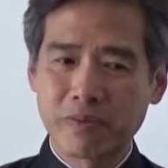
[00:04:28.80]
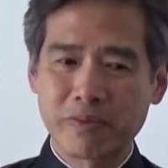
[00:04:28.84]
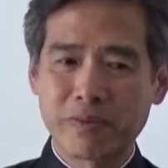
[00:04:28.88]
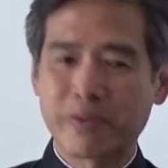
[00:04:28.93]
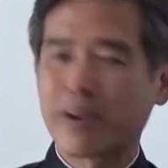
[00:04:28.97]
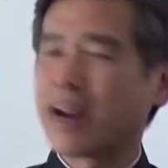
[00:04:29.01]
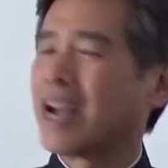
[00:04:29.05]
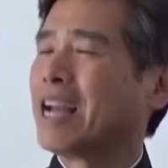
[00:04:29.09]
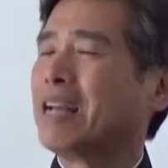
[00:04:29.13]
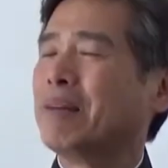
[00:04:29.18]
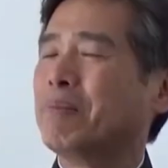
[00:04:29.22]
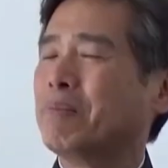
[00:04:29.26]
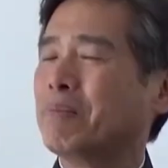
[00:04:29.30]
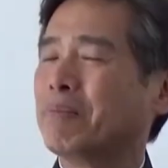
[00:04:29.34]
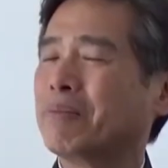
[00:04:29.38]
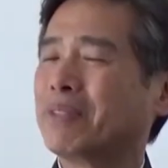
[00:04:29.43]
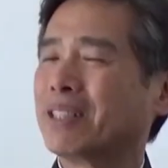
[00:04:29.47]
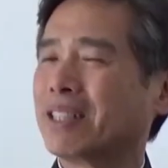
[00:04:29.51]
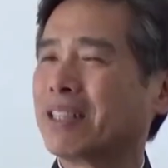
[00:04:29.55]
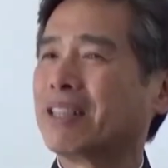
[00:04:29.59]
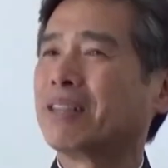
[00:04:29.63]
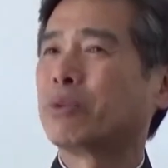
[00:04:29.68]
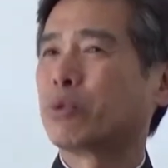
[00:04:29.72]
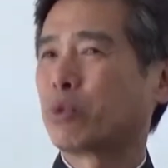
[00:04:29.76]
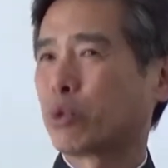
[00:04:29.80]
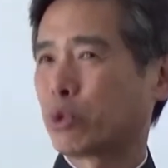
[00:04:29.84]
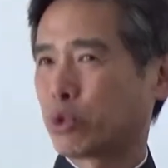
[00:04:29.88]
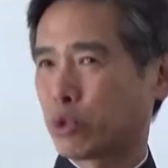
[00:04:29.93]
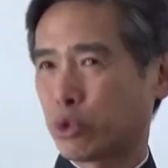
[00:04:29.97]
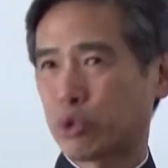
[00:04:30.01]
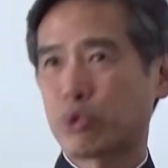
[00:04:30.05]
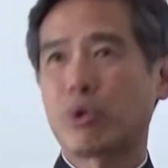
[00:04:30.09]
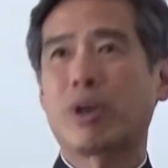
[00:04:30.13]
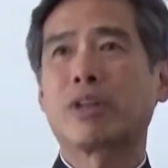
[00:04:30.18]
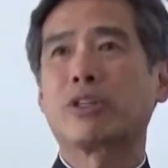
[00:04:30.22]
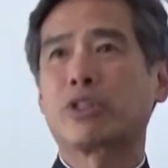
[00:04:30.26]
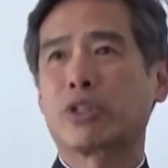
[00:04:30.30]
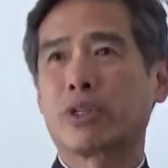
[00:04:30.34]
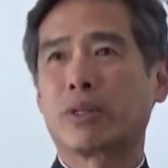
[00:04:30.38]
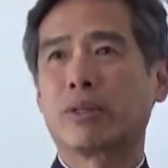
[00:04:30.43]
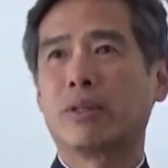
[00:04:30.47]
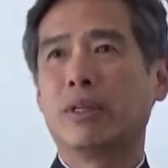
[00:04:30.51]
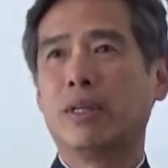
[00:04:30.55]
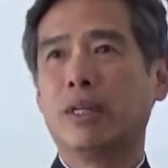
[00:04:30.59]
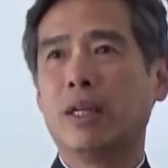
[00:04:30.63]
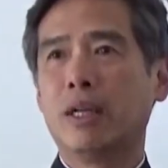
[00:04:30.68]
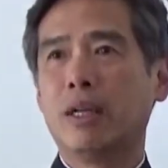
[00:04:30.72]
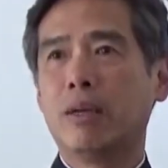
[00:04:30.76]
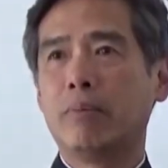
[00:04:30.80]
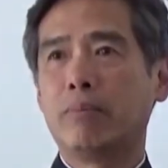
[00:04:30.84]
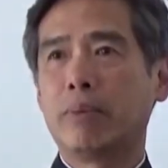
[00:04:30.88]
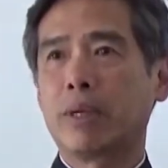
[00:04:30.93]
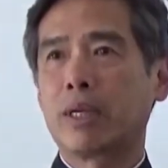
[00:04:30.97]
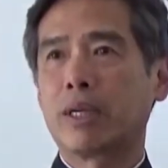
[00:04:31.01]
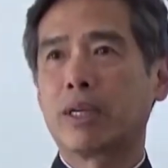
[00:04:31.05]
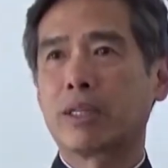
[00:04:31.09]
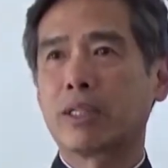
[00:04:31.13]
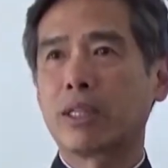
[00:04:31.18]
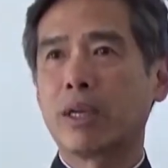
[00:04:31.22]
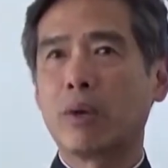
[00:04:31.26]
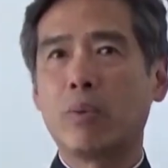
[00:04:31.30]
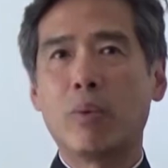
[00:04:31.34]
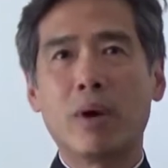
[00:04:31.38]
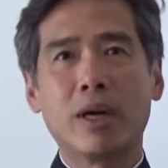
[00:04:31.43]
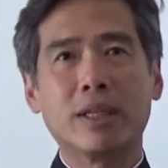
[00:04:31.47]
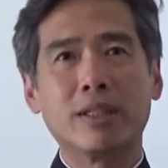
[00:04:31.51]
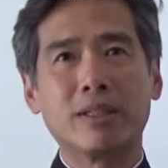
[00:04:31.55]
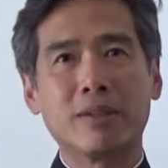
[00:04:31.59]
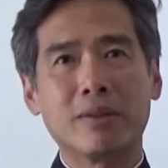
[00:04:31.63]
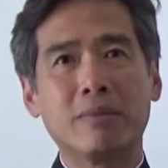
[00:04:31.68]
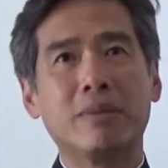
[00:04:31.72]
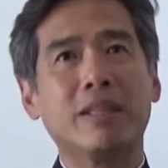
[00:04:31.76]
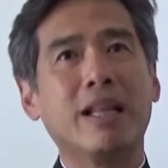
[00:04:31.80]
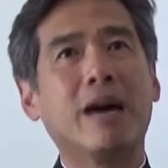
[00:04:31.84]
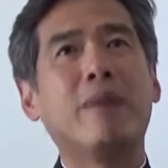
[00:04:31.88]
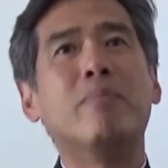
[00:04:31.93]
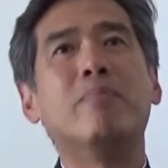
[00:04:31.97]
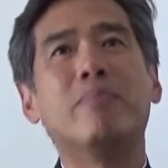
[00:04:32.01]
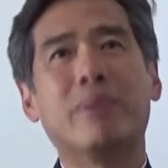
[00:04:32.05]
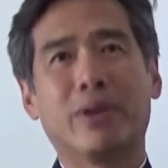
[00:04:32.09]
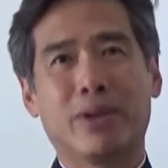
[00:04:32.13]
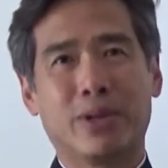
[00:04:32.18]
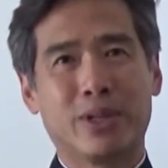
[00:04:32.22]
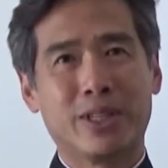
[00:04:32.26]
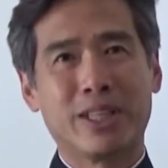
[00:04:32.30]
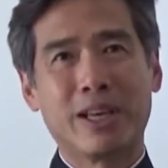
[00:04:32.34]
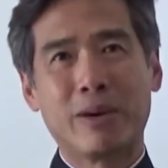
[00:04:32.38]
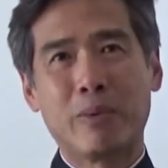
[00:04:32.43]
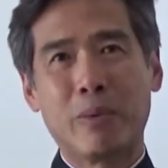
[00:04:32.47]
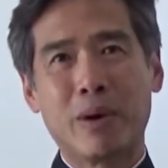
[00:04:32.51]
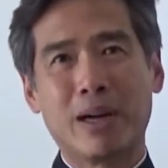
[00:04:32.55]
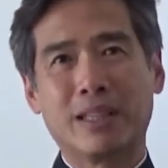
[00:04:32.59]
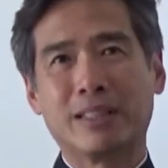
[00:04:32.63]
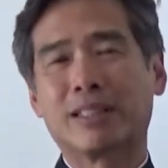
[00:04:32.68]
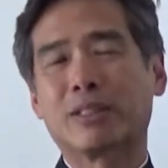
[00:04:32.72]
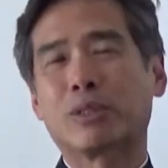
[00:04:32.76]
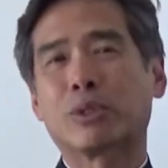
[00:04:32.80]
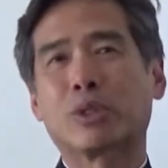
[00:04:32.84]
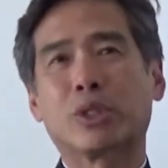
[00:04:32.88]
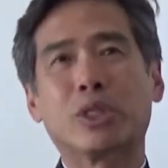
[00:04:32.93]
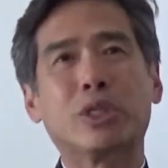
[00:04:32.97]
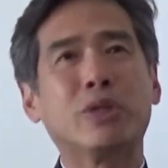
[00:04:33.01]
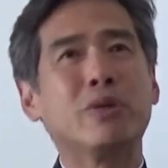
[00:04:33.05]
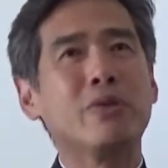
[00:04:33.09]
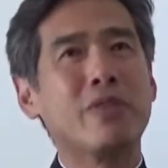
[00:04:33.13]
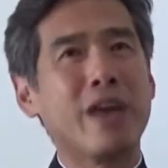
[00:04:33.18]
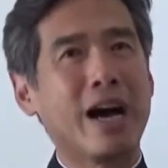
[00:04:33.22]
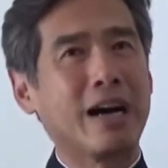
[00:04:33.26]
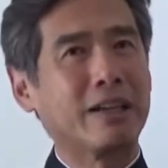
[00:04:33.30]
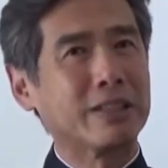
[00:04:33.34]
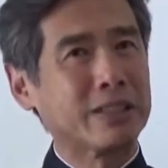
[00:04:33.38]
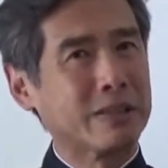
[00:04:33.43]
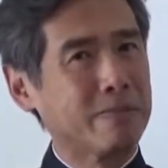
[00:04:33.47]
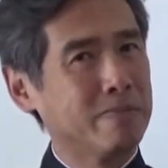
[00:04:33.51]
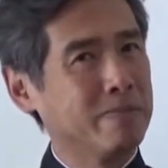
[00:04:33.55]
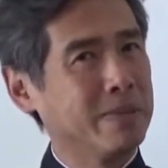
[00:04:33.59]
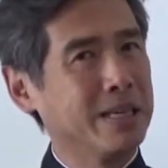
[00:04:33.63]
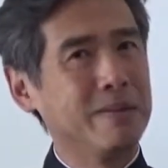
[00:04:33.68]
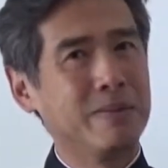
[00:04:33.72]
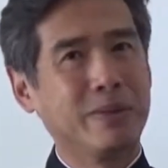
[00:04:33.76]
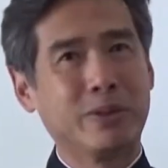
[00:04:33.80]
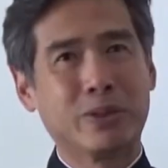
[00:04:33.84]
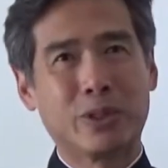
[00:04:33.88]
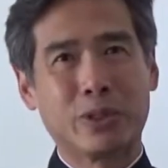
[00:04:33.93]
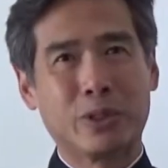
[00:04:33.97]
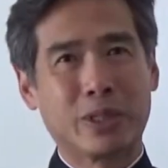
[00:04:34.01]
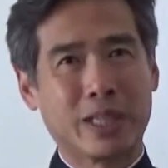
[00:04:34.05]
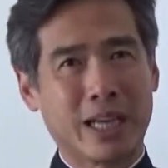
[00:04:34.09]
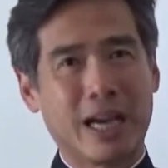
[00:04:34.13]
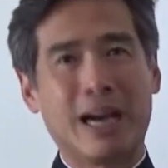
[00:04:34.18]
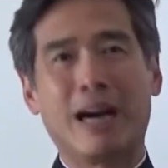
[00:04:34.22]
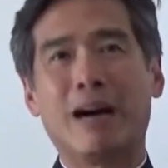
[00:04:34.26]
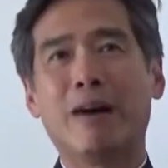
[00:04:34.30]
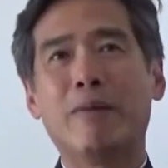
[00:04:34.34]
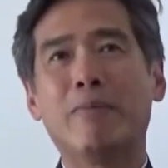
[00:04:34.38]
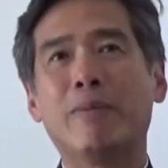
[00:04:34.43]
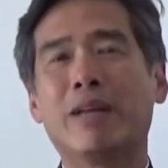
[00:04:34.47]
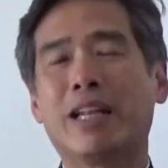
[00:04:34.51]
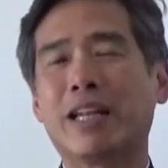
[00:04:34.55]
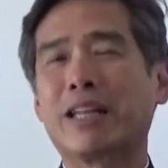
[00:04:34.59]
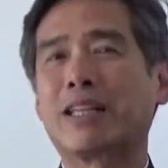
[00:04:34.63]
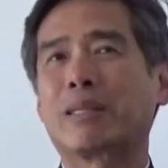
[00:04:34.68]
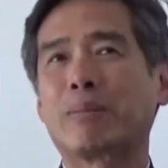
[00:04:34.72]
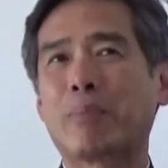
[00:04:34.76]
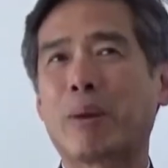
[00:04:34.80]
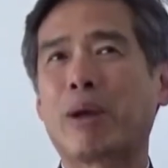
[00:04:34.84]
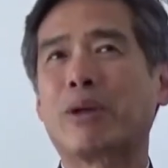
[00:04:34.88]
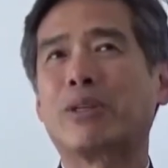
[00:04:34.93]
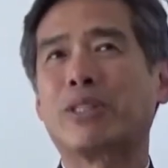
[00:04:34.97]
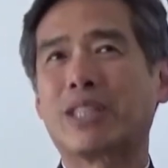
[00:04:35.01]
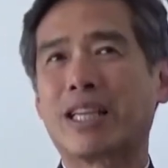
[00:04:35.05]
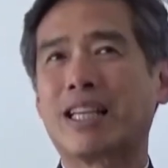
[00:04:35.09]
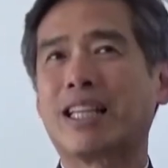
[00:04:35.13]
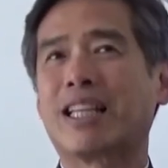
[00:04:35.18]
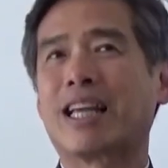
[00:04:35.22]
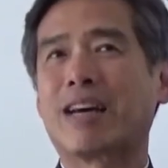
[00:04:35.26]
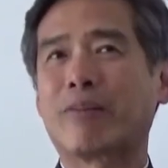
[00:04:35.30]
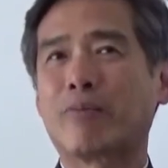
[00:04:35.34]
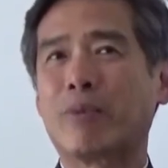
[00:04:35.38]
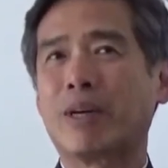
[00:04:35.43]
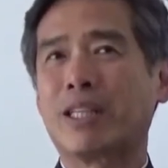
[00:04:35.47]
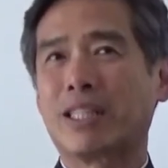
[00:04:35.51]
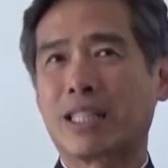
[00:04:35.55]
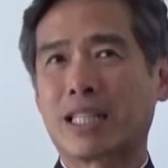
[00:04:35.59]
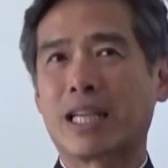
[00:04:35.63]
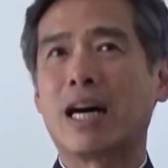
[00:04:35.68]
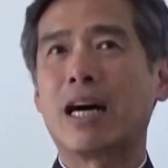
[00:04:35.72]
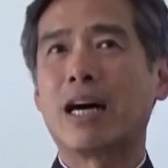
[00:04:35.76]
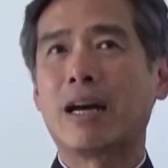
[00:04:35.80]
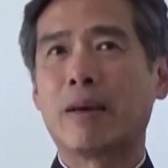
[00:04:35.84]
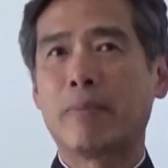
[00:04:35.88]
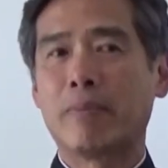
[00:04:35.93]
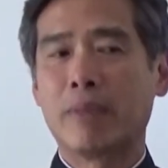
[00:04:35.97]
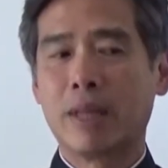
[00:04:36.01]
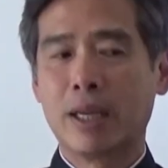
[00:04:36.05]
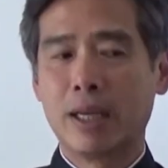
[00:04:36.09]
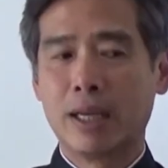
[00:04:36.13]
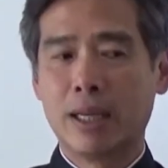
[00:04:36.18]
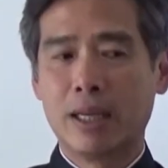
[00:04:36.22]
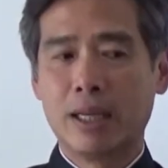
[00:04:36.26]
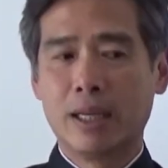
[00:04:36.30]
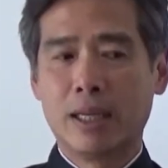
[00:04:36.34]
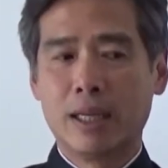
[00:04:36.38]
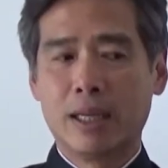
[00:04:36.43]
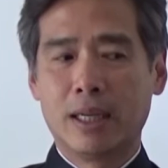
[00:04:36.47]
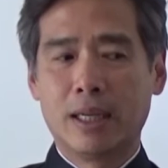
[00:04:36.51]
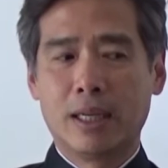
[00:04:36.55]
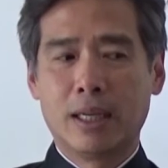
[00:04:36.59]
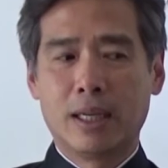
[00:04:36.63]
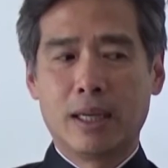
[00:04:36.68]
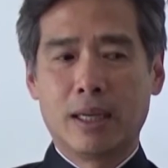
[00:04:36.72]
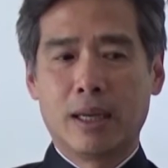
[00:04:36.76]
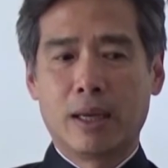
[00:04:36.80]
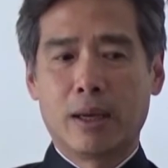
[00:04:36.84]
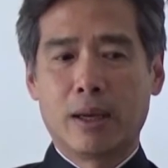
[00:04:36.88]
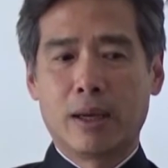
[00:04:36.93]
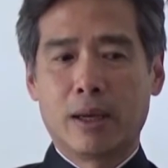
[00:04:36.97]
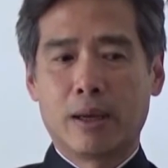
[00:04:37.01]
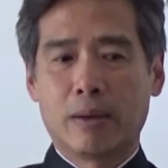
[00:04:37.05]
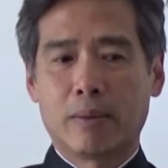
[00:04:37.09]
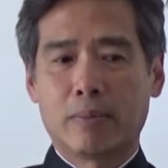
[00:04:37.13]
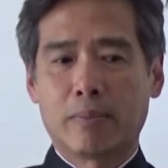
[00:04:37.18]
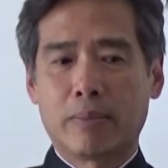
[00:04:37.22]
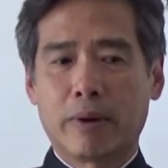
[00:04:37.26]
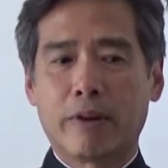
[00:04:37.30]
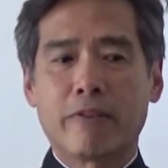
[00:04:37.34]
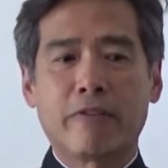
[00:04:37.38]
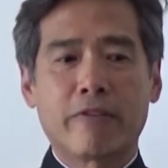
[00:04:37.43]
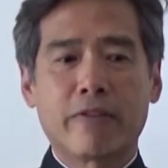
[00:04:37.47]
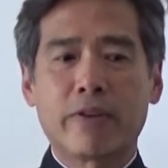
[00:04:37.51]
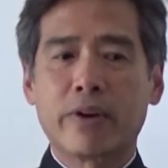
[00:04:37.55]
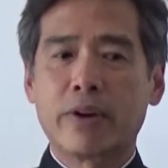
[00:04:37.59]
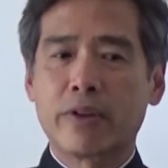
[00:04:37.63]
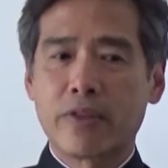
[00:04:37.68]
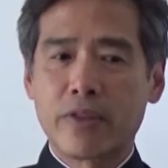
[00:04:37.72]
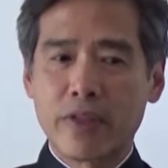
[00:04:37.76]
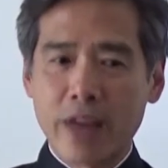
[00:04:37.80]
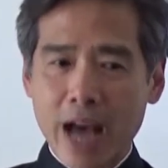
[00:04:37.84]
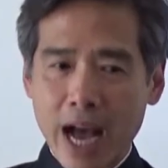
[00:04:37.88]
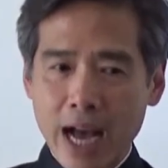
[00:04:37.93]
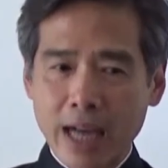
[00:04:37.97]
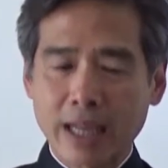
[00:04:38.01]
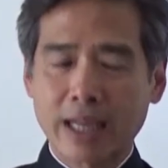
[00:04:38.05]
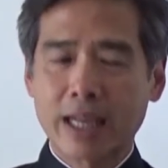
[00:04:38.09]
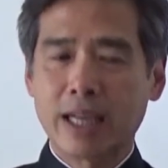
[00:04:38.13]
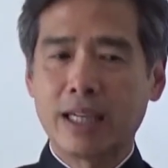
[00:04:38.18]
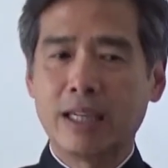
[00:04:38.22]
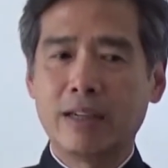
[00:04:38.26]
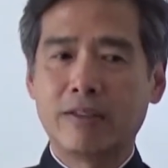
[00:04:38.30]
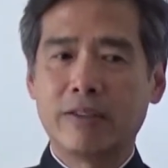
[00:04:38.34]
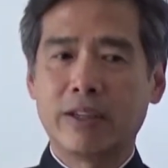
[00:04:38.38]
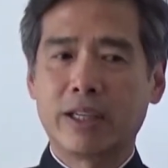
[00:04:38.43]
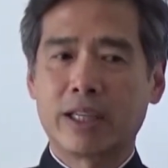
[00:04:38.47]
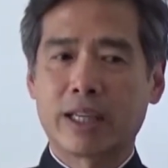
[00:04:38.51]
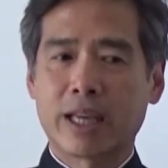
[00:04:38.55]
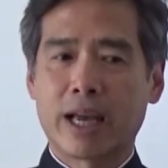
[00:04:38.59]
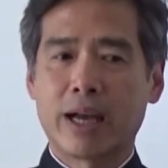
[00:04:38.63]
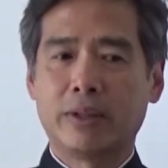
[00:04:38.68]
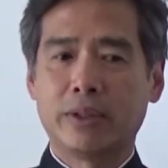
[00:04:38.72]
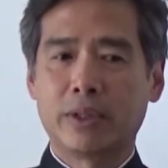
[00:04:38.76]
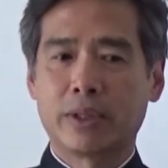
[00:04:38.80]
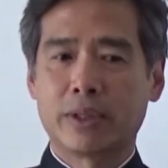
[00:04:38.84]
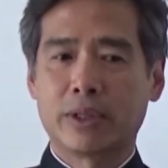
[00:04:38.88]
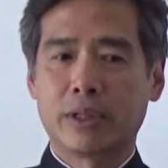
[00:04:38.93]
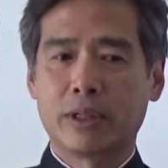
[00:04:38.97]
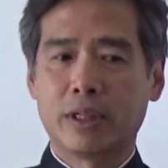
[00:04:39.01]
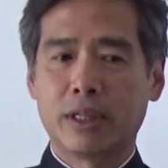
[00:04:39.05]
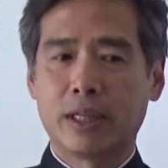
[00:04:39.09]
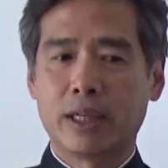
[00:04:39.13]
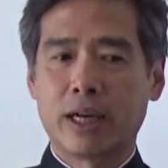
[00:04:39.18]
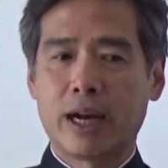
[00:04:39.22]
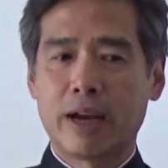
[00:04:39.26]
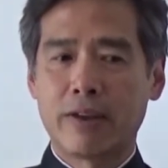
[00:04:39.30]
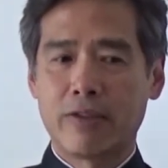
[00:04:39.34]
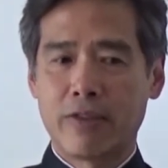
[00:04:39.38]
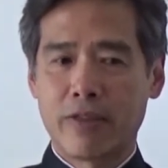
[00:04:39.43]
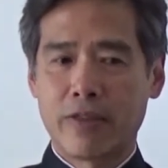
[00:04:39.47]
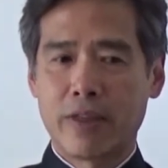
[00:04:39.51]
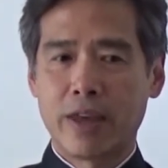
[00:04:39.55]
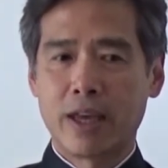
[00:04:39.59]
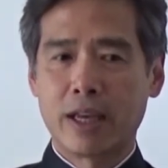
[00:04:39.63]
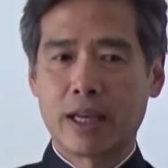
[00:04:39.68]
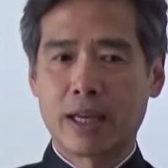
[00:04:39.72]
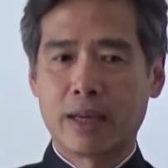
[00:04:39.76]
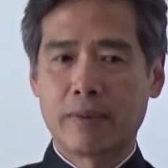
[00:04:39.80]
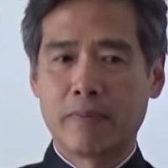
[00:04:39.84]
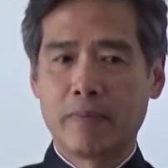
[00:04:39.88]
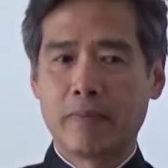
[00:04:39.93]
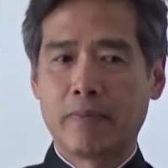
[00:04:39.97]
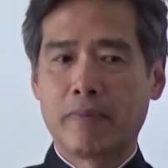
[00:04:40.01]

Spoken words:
frame, structure, because they want number, they want 2,000 people to come and experience it at one time. But for that kind of encounter, I think